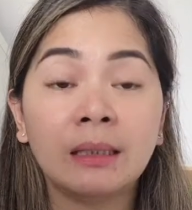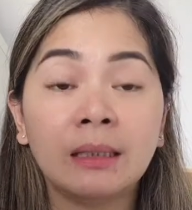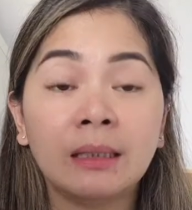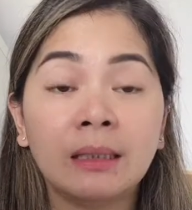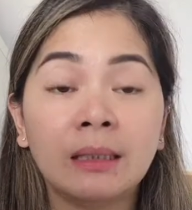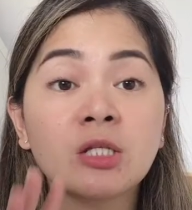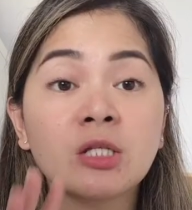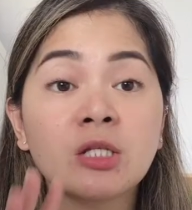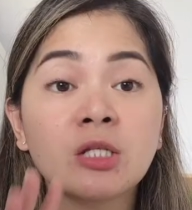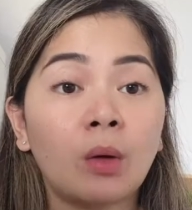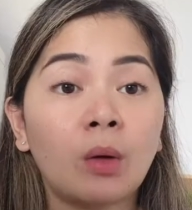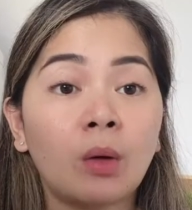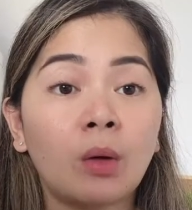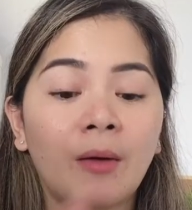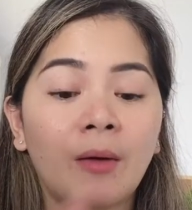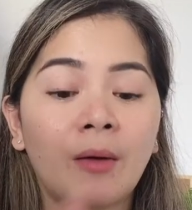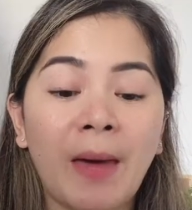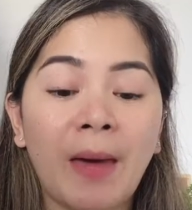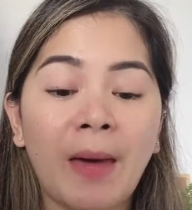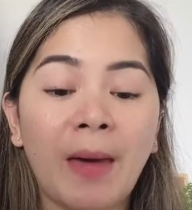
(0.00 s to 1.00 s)
This
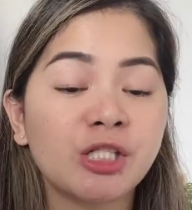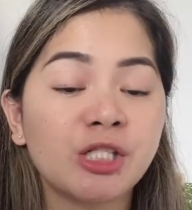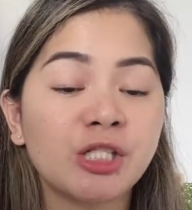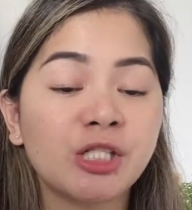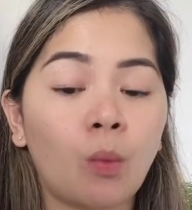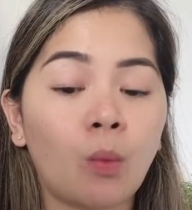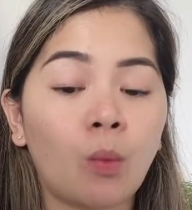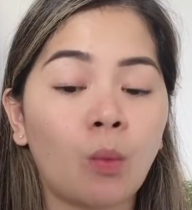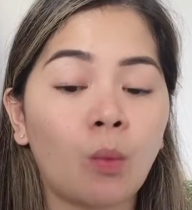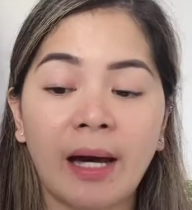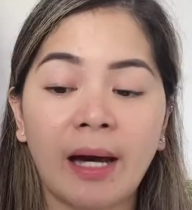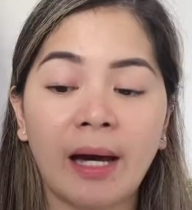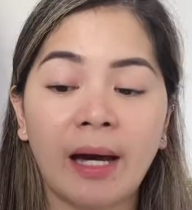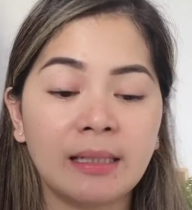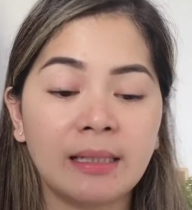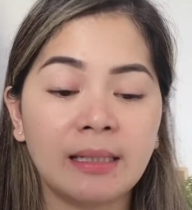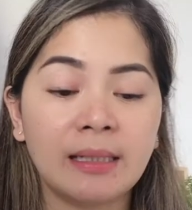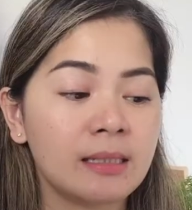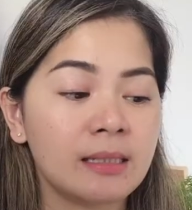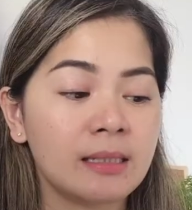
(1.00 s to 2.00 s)
packaging
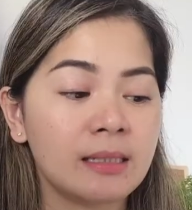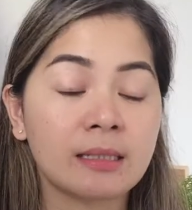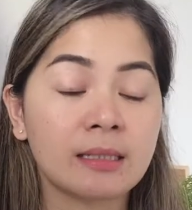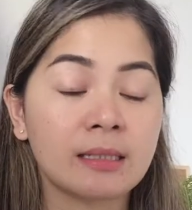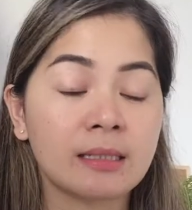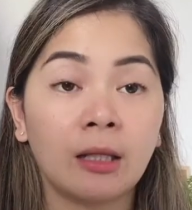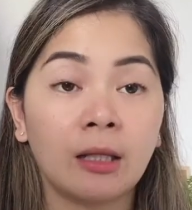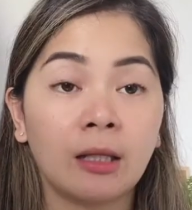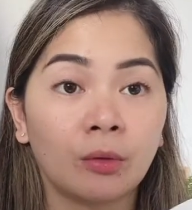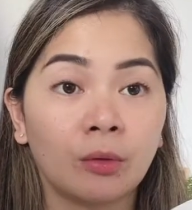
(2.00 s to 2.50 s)
wise,